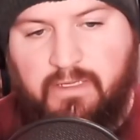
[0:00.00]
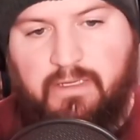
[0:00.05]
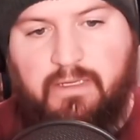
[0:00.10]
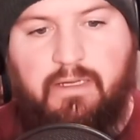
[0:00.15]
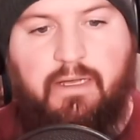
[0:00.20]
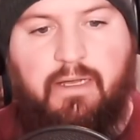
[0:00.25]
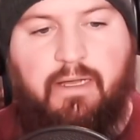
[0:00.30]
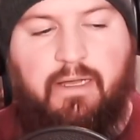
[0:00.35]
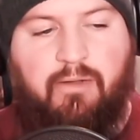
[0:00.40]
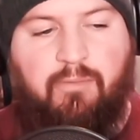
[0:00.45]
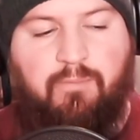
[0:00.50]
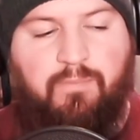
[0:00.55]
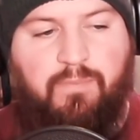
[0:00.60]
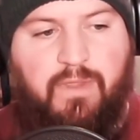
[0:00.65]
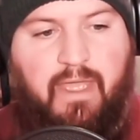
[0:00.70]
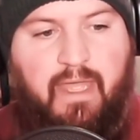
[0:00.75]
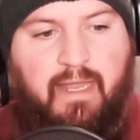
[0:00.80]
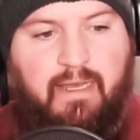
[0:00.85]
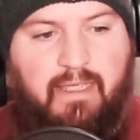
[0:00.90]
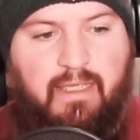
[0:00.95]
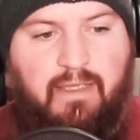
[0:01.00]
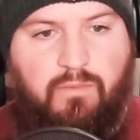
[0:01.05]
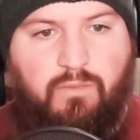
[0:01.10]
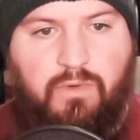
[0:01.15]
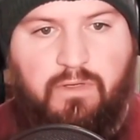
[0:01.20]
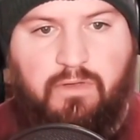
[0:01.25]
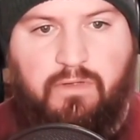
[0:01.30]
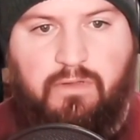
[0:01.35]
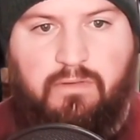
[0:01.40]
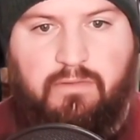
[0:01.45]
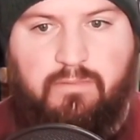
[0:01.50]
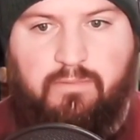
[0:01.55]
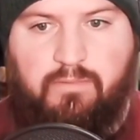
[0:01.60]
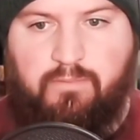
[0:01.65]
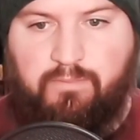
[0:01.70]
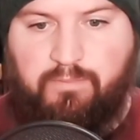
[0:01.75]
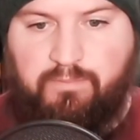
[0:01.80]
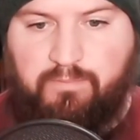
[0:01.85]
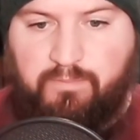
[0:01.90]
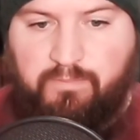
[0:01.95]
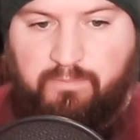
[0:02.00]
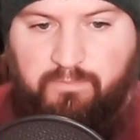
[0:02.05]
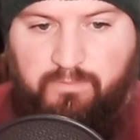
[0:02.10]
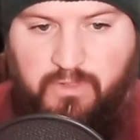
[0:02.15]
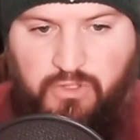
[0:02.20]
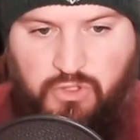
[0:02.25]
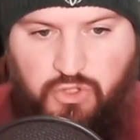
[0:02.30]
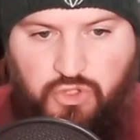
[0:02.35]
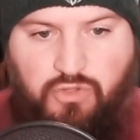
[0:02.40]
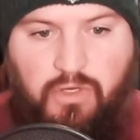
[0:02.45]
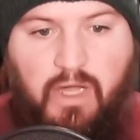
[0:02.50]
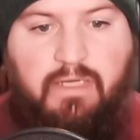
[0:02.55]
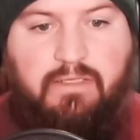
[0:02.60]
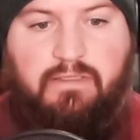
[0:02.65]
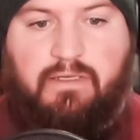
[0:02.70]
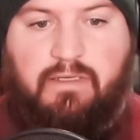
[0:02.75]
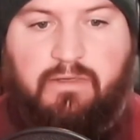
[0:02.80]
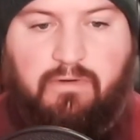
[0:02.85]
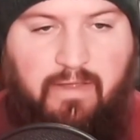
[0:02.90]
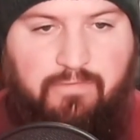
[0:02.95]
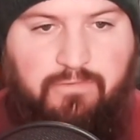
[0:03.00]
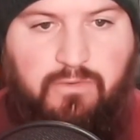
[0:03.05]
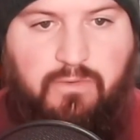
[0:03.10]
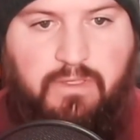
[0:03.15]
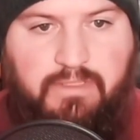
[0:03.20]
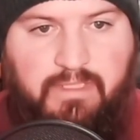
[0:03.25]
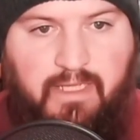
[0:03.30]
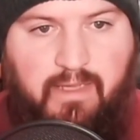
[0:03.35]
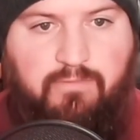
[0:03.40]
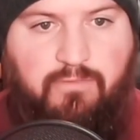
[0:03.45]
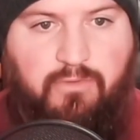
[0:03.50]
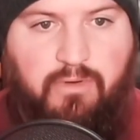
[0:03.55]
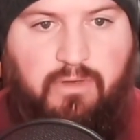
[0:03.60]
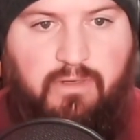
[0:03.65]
And it will construct a GraphQL type for